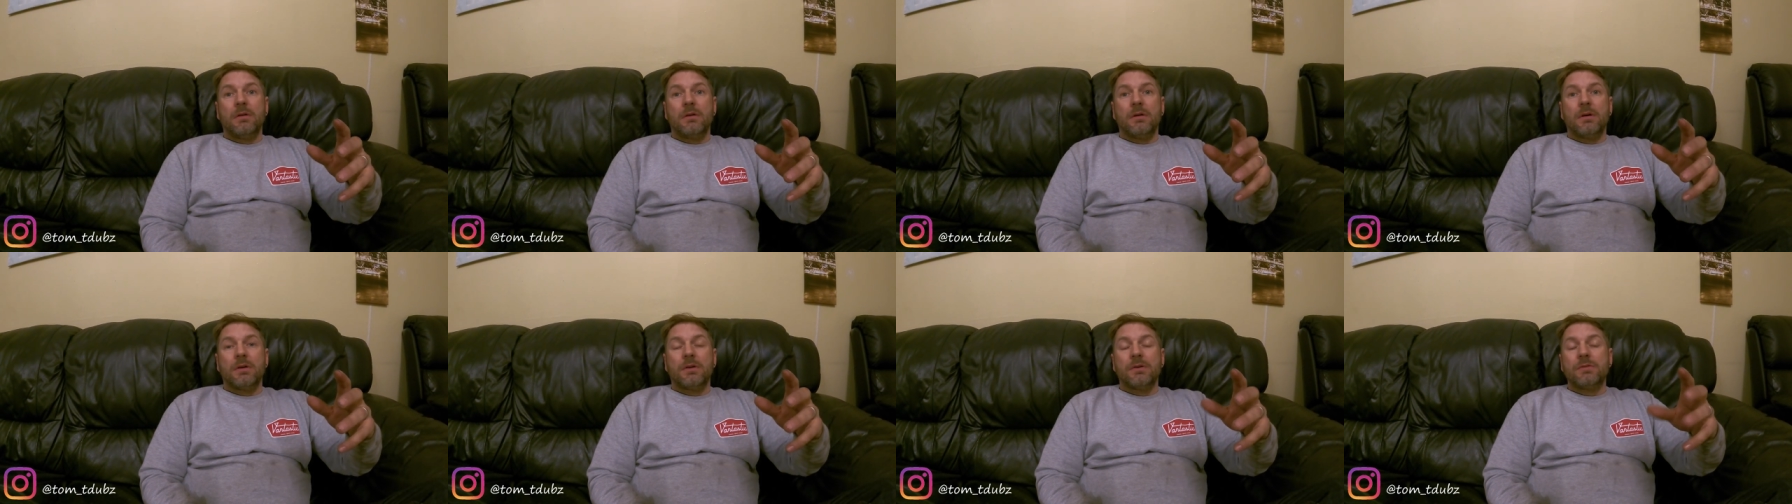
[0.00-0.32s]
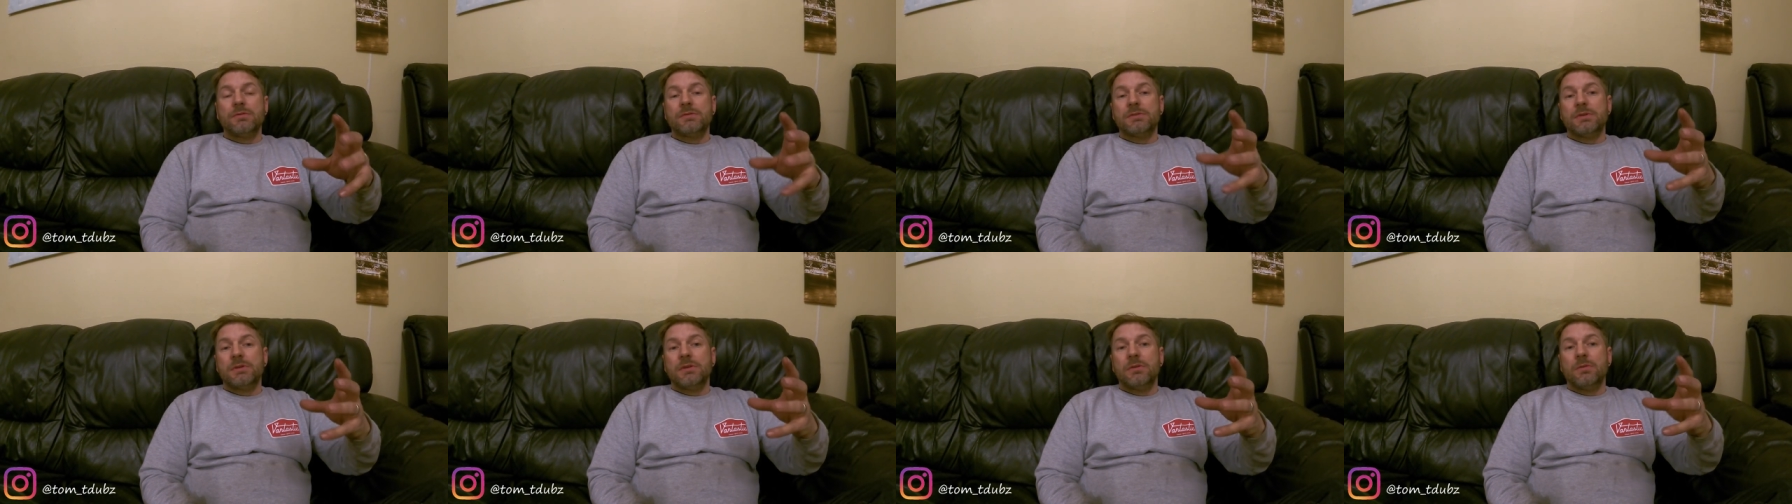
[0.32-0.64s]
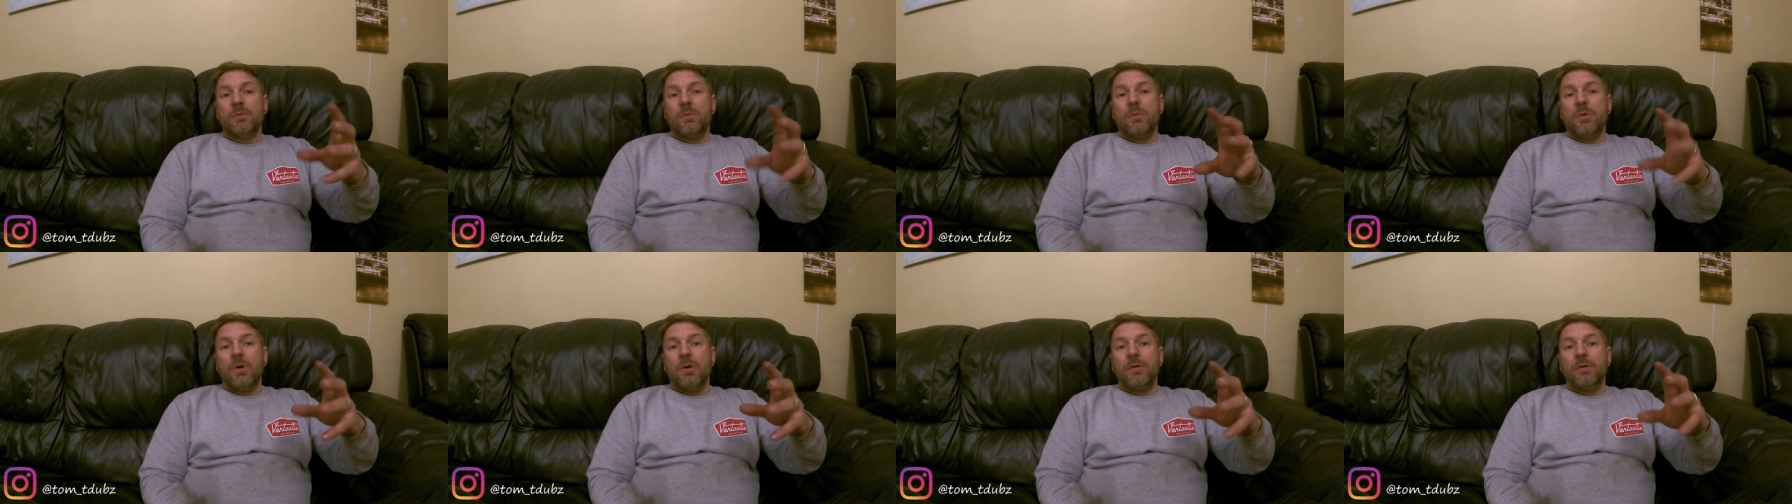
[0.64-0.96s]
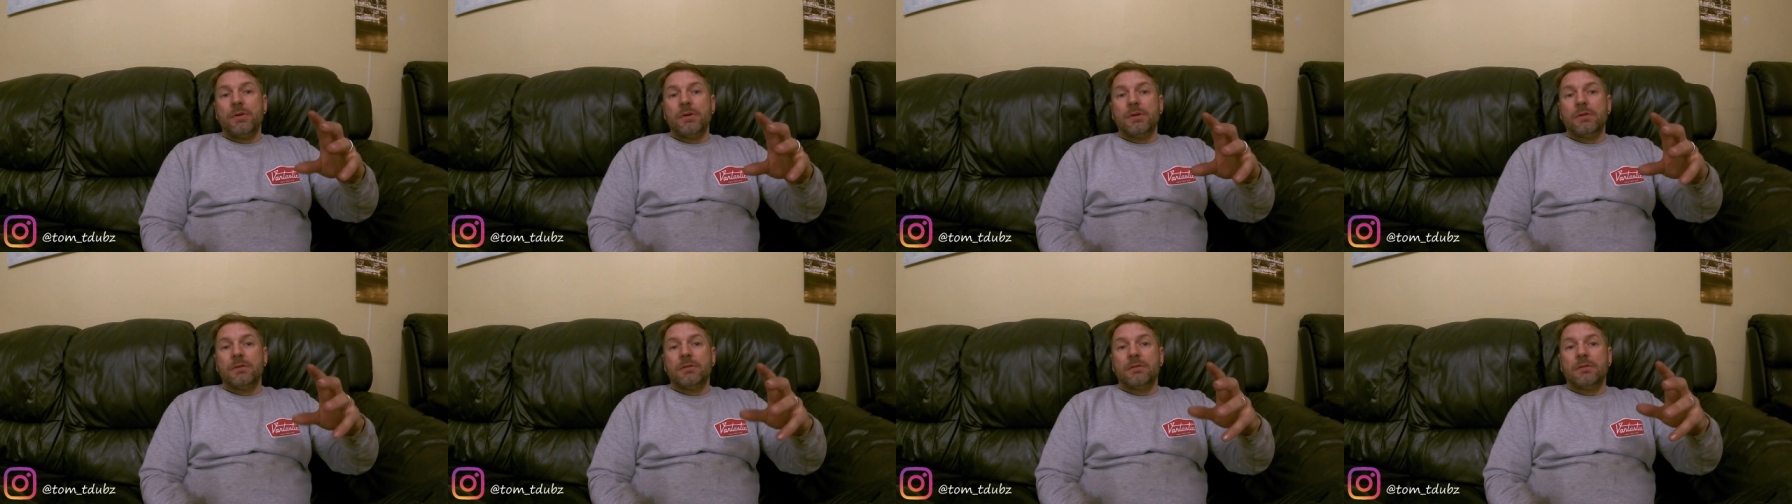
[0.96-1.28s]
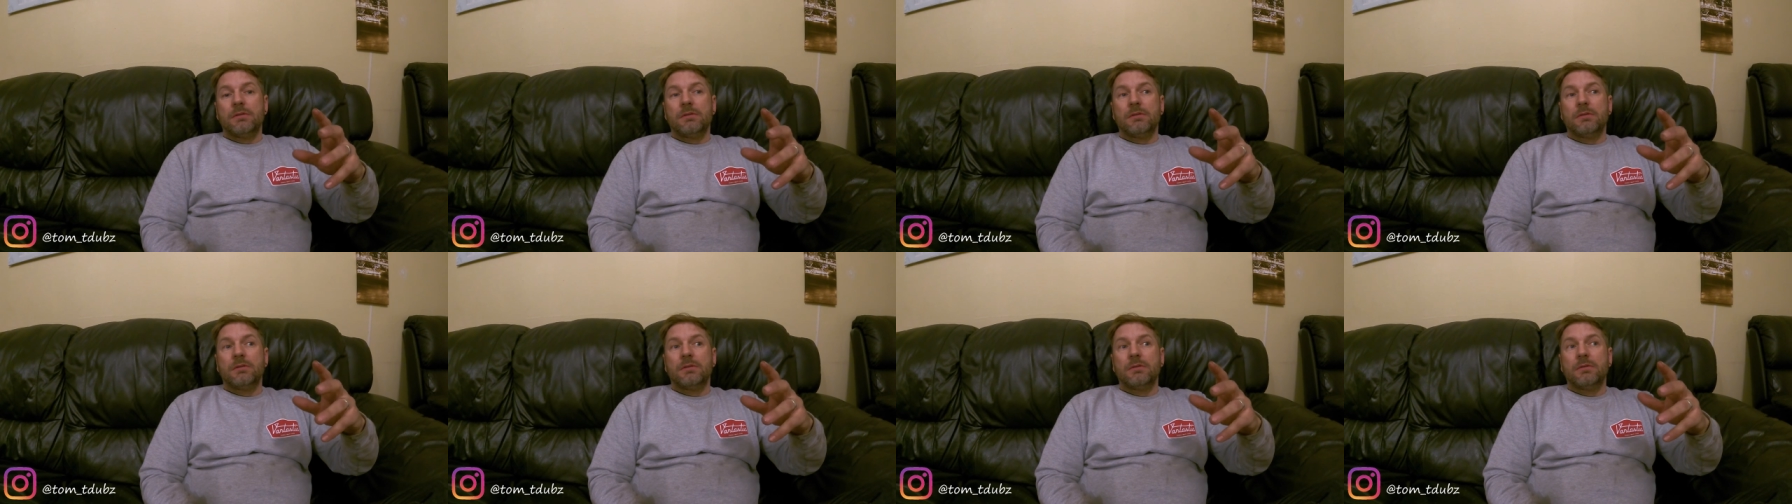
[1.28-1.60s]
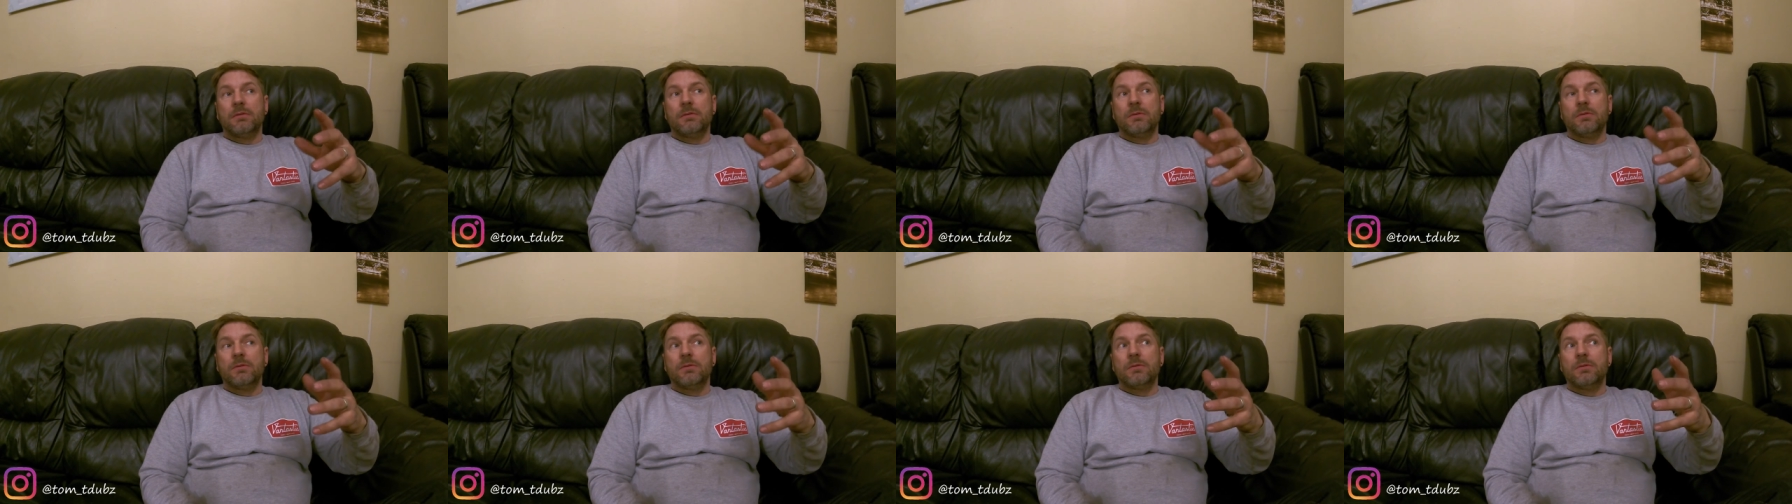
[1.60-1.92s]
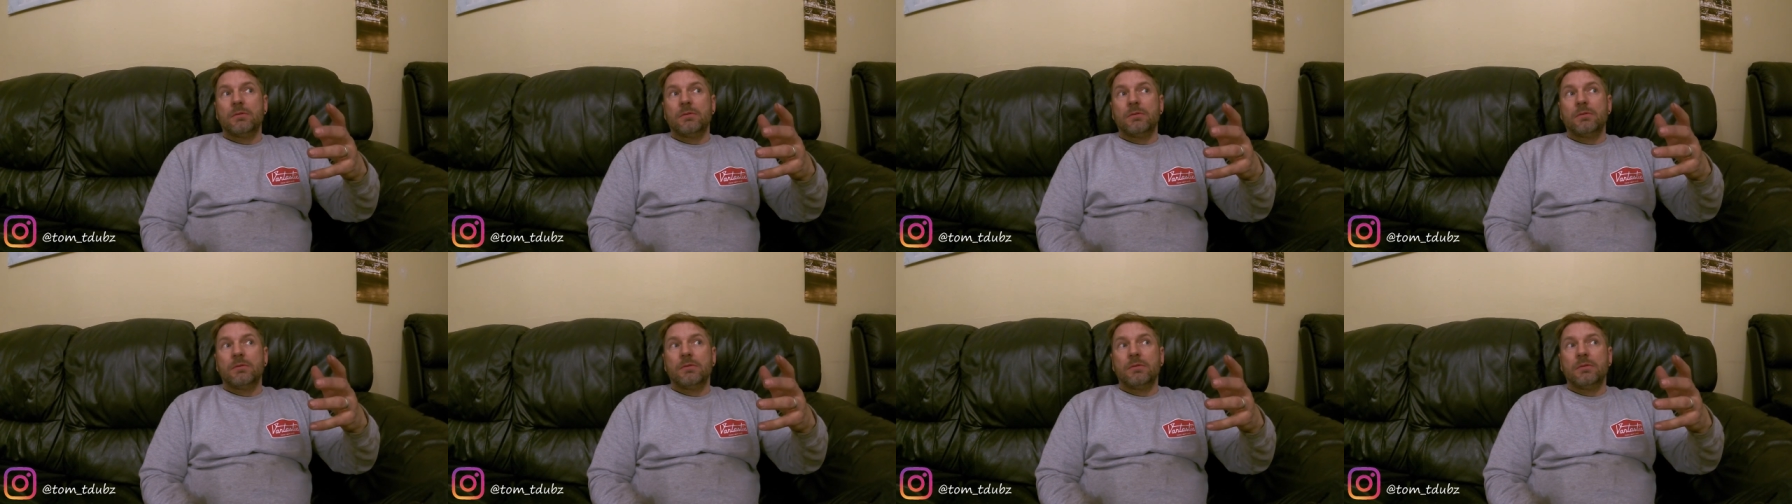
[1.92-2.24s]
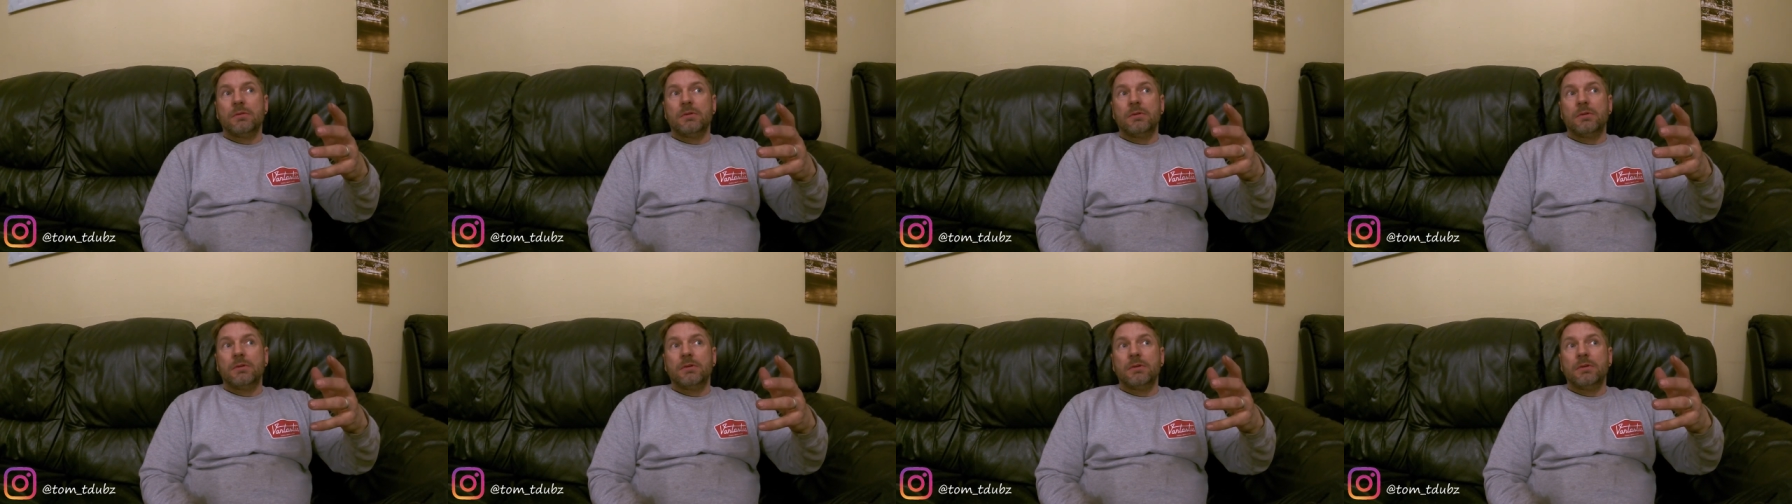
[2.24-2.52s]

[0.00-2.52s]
I don't see the warrant or